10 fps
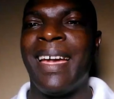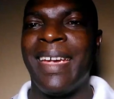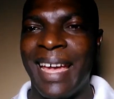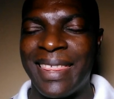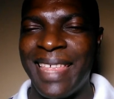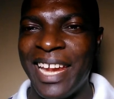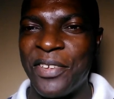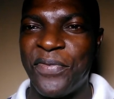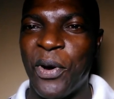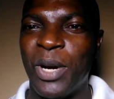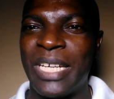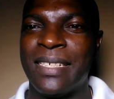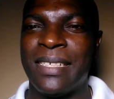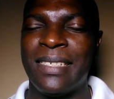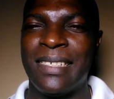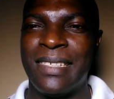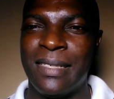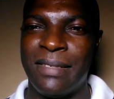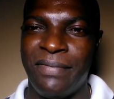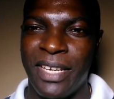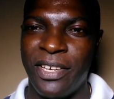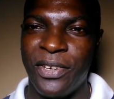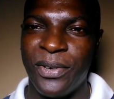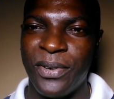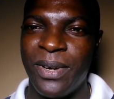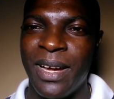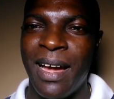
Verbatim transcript: Yeah, thank you for watching this video.